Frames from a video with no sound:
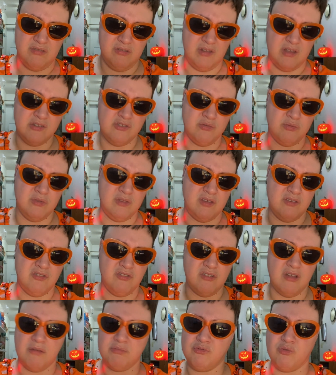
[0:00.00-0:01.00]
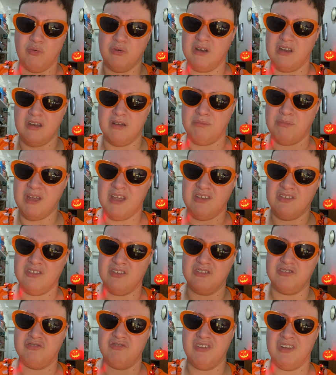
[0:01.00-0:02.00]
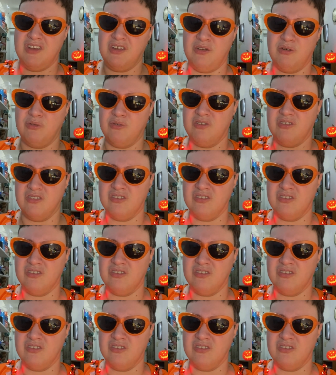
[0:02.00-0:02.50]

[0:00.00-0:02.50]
that's when they stopped wanting to make such videos and